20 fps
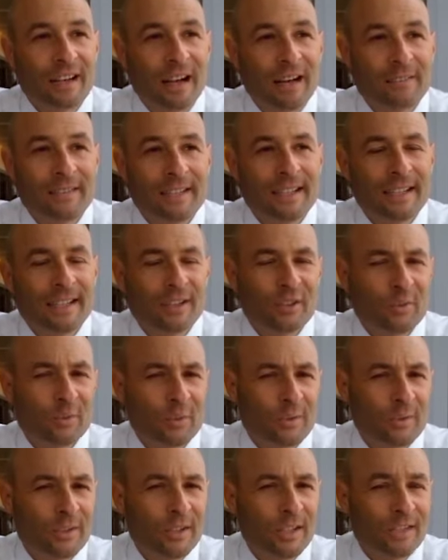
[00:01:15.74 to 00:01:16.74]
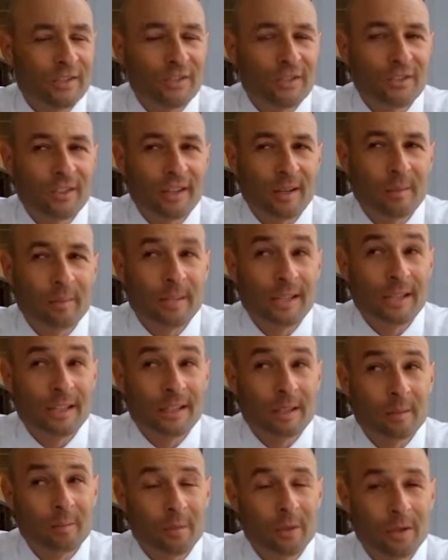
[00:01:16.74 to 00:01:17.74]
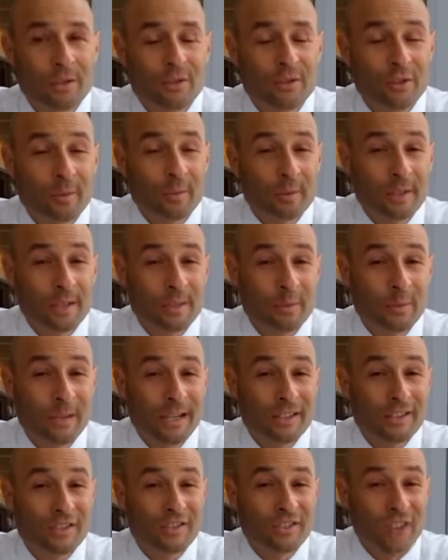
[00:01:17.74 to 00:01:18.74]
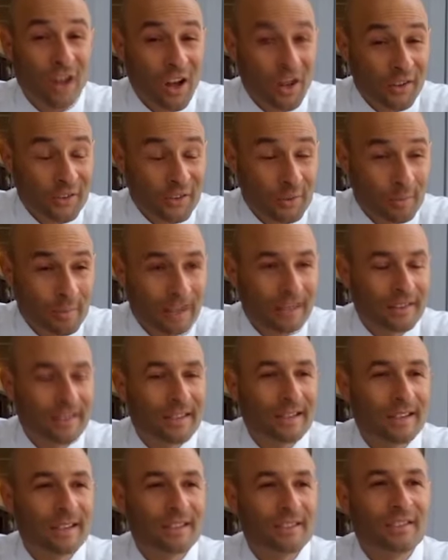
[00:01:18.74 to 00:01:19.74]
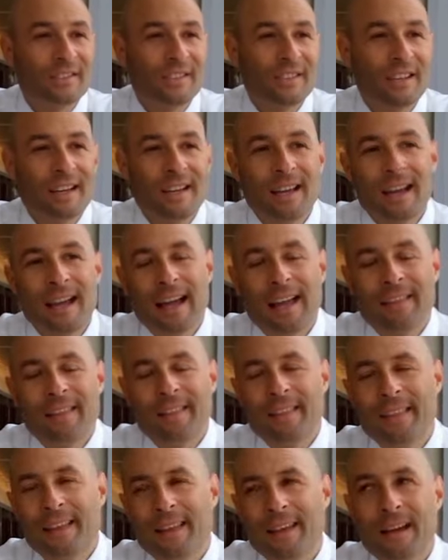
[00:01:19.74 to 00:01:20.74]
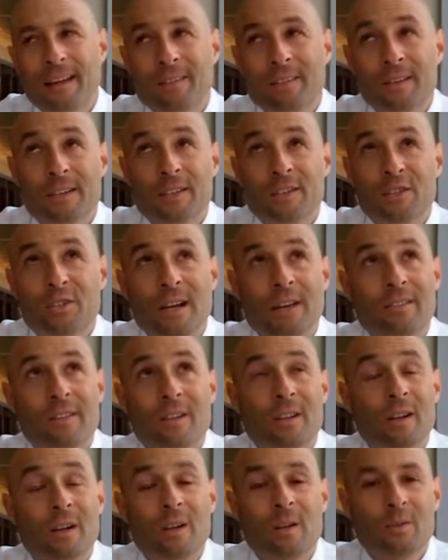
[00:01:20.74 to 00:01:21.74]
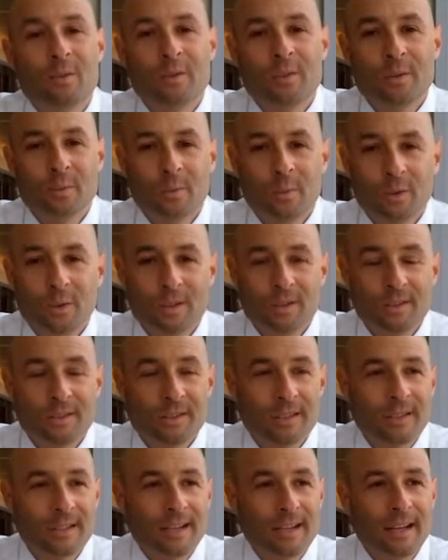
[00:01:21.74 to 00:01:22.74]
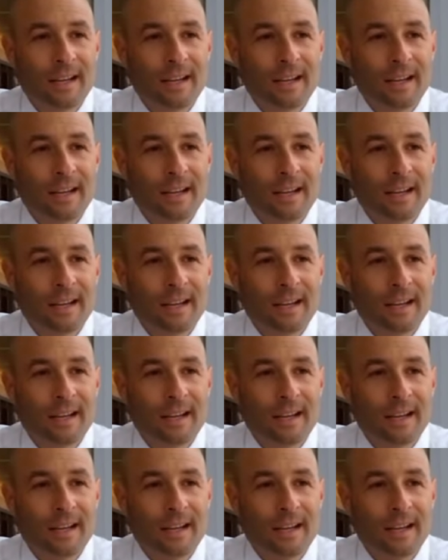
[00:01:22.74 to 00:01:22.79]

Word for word: I'm gonna get through this, and being a composer, I'm gonna write songs about this, and then I'm gonna travel all over the world